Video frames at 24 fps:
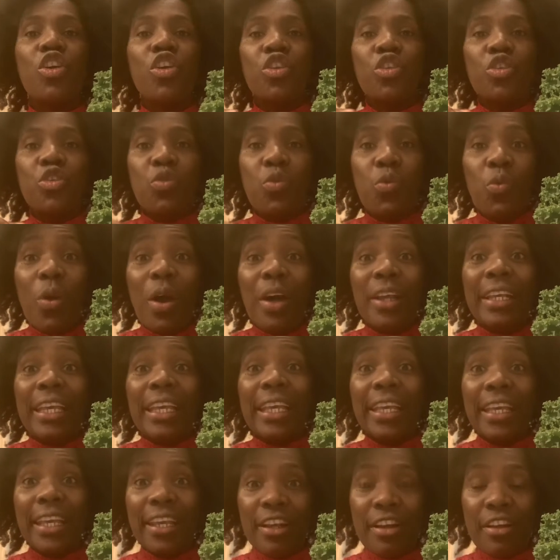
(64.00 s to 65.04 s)
You want to
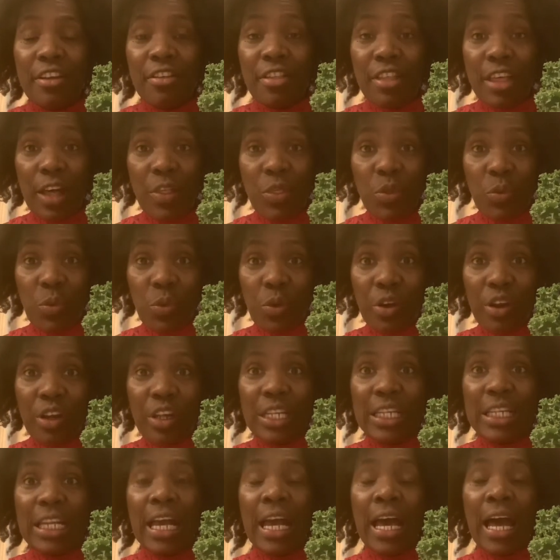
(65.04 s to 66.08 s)
hear that word
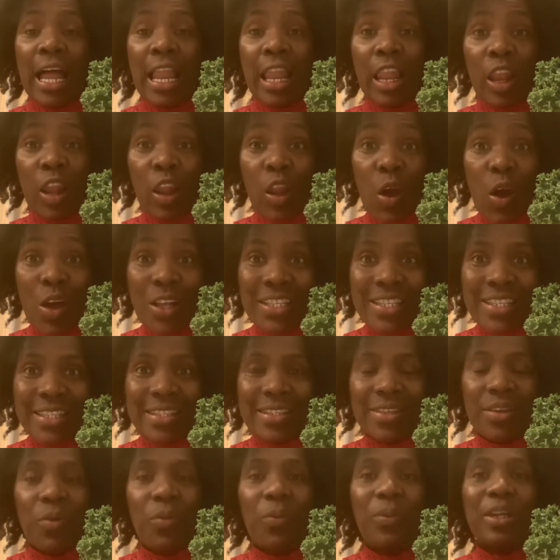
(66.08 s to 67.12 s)
a lot
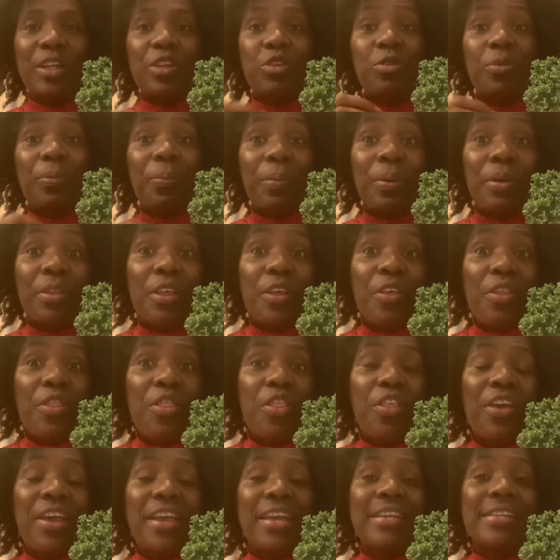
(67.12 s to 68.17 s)
when you're putting
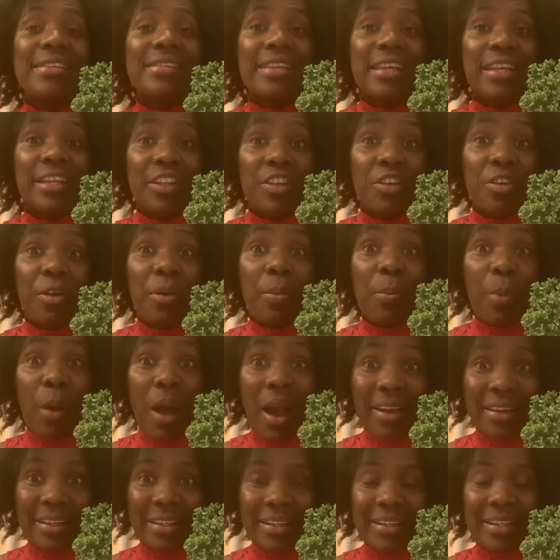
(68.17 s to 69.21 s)
things in your
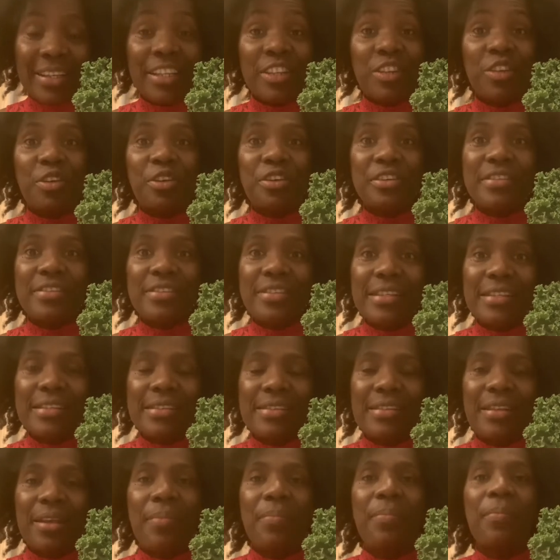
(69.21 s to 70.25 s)
body, in your
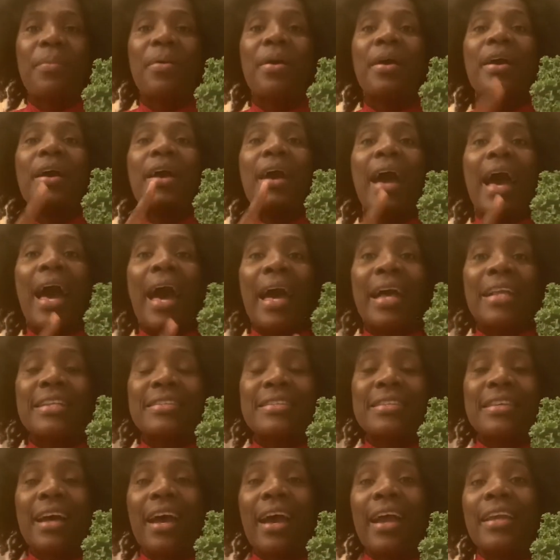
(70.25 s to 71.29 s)
system,
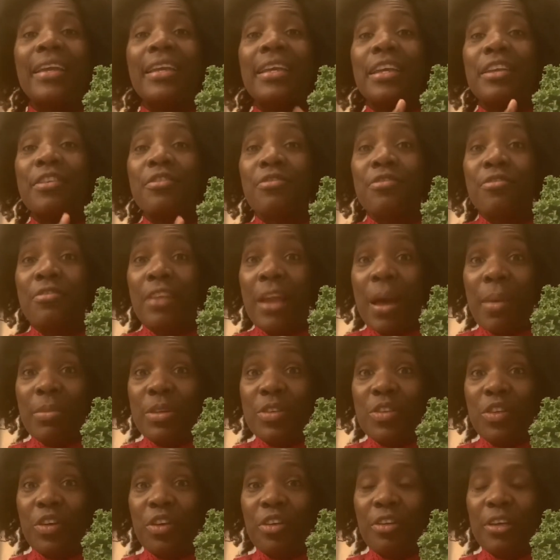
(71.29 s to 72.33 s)

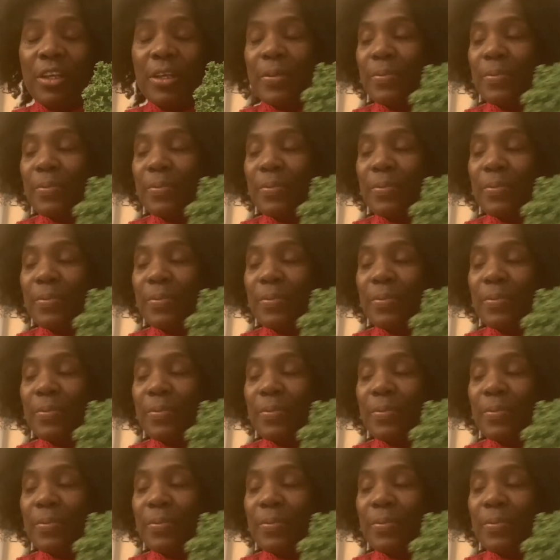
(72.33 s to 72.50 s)
anti-inflammatory.